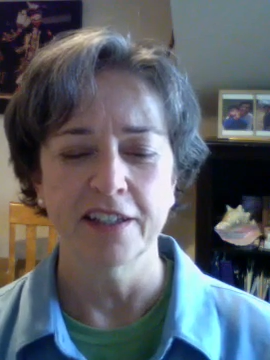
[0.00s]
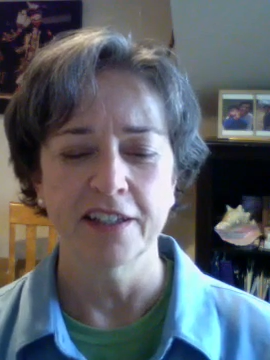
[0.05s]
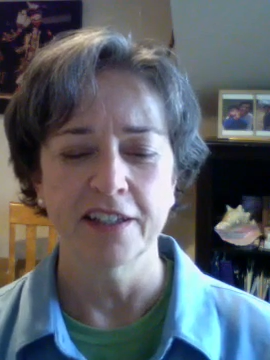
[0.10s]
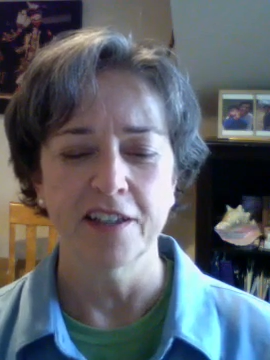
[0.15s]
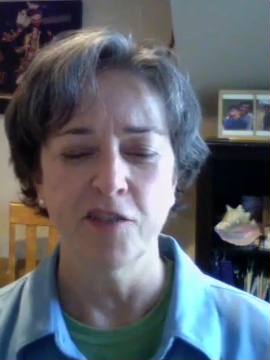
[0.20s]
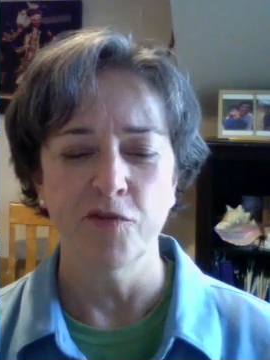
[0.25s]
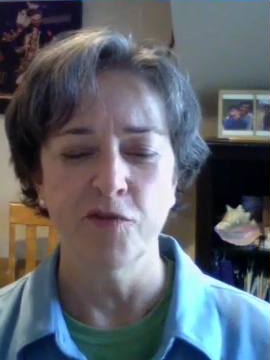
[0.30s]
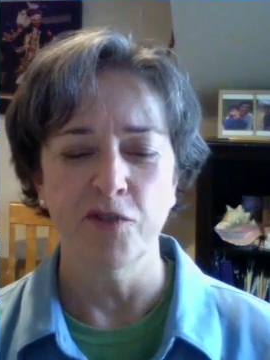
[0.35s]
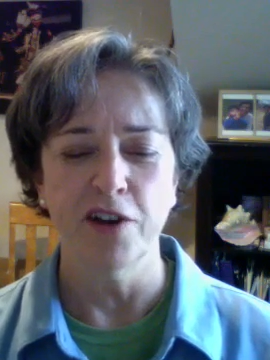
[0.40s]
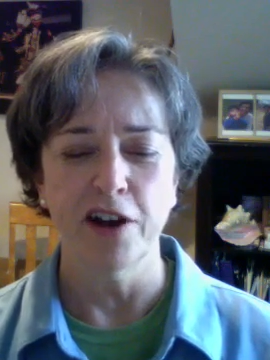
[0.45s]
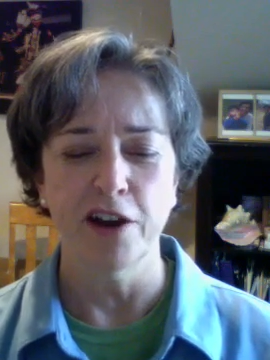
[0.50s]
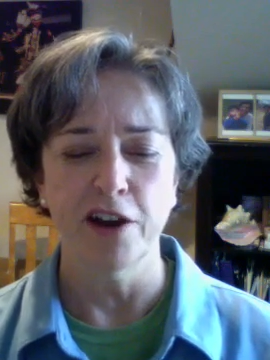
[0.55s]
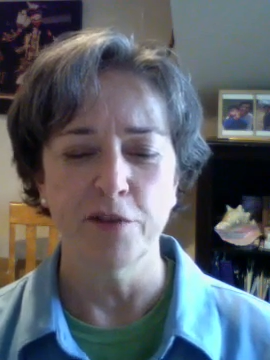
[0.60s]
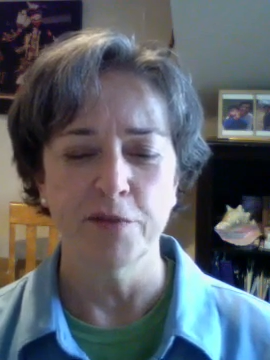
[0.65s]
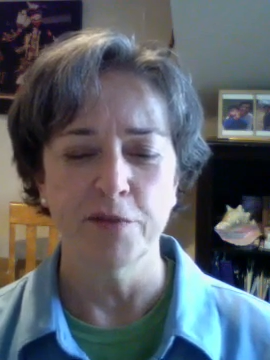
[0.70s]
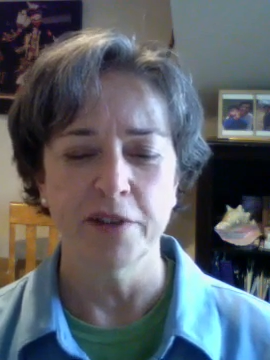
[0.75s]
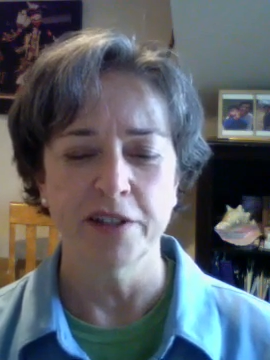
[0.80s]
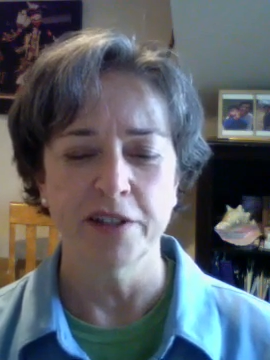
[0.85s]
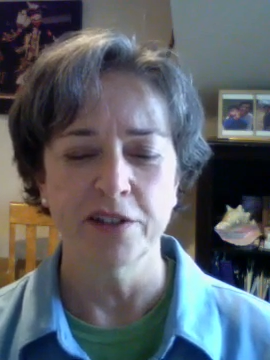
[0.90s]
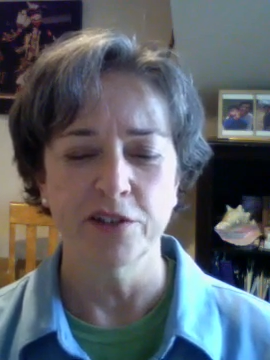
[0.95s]

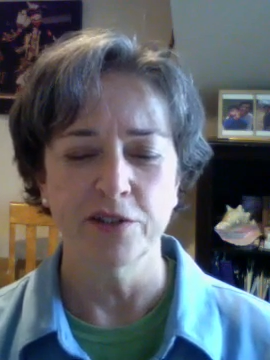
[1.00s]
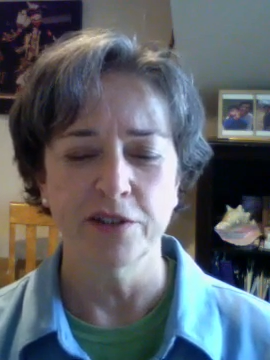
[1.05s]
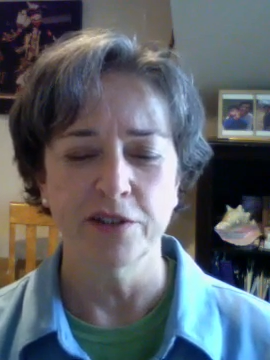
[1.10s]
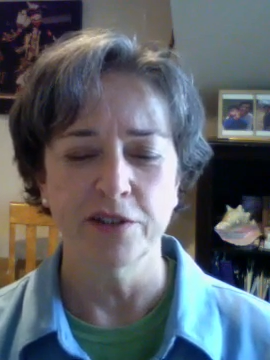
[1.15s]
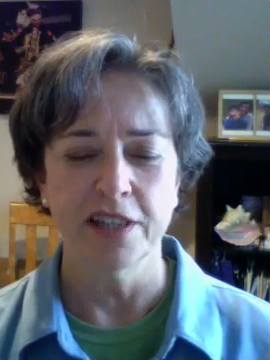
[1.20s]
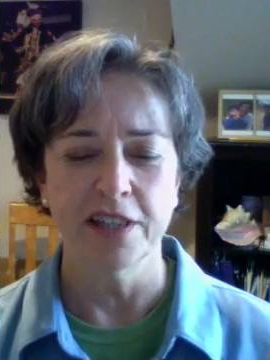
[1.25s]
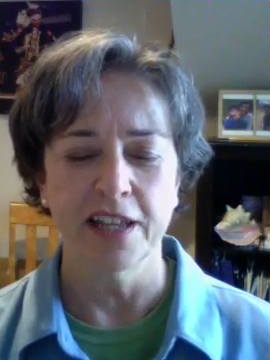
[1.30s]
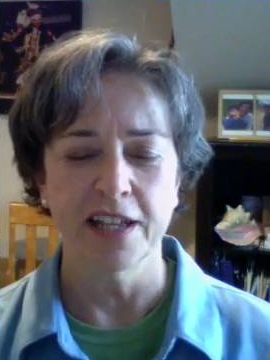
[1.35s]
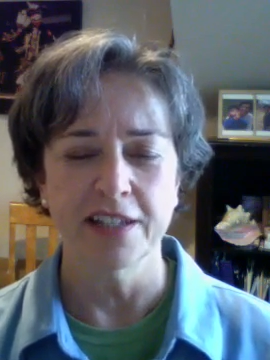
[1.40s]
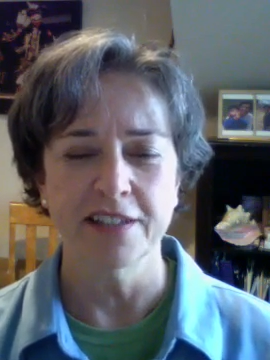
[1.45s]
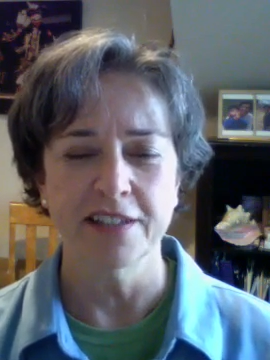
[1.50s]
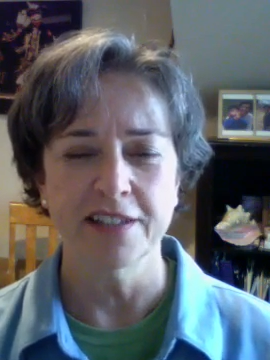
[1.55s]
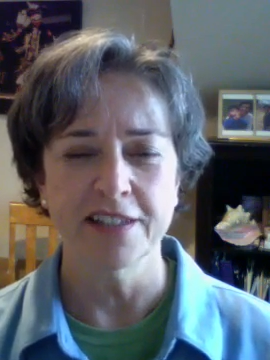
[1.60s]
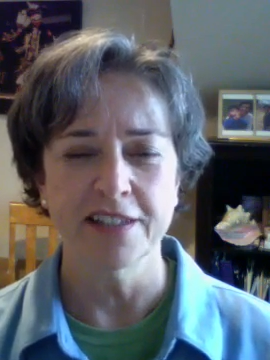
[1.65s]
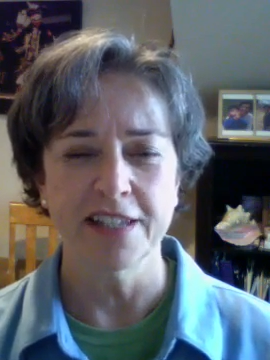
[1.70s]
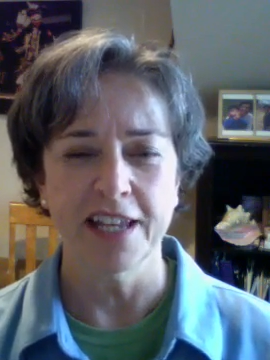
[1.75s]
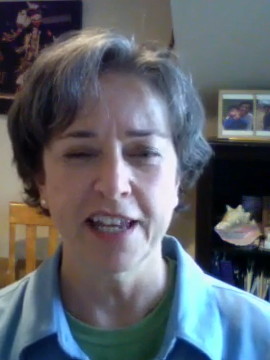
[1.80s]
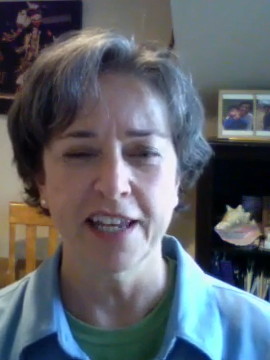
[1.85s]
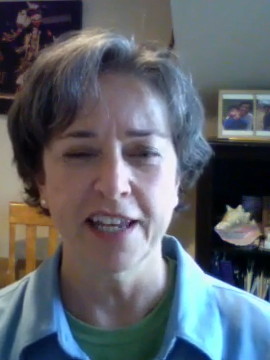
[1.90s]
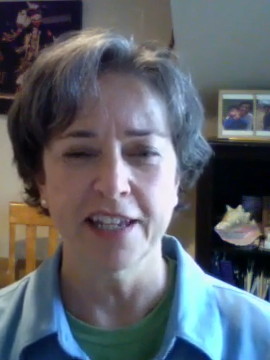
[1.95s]
environment or in that
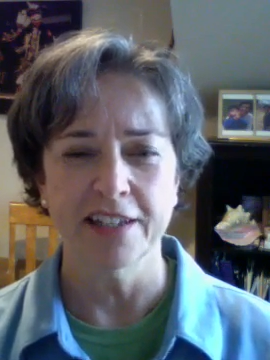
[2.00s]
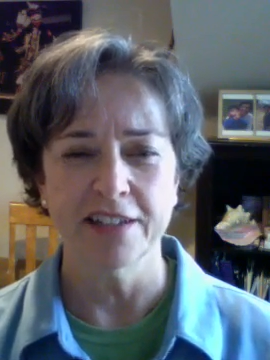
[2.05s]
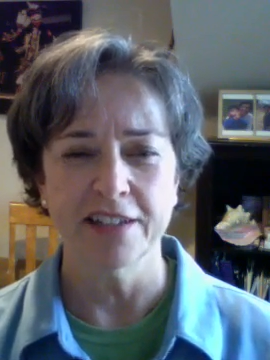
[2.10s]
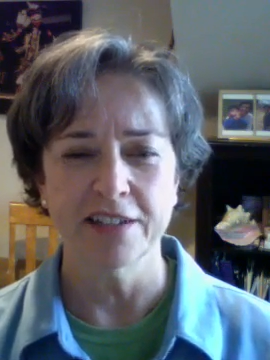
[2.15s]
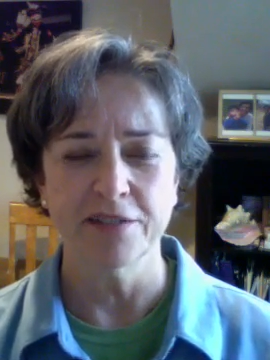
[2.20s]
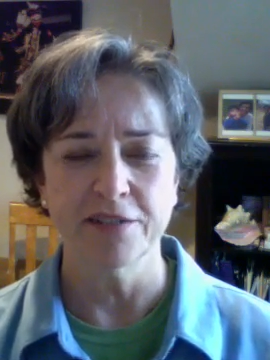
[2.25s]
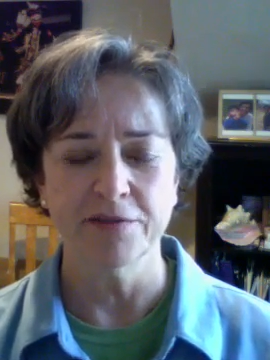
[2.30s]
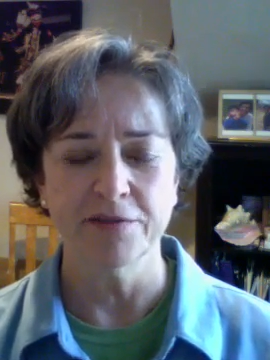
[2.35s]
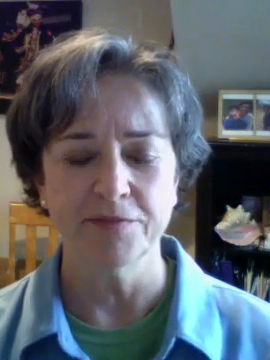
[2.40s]
state.